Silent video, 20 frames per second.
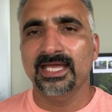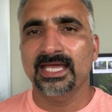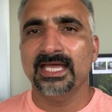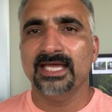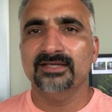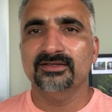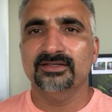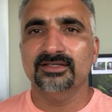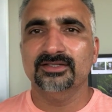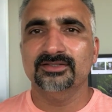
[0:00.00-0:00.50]

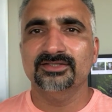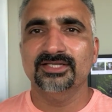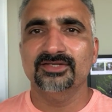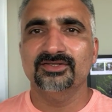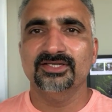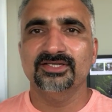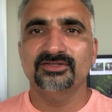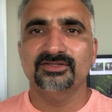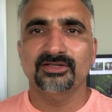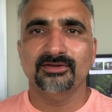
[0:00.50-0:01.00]
and
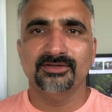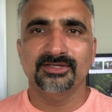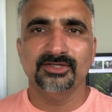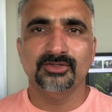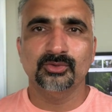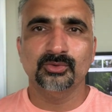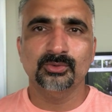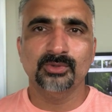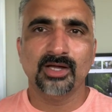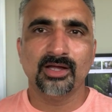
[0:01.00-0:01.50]
they did
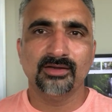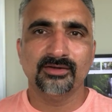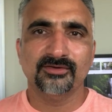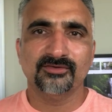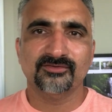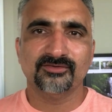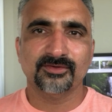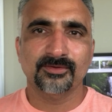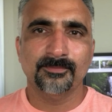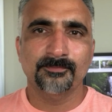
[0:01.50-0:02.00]

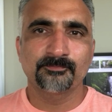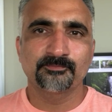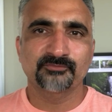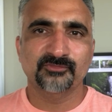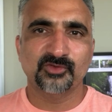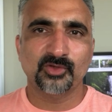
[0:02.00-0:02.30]
$32.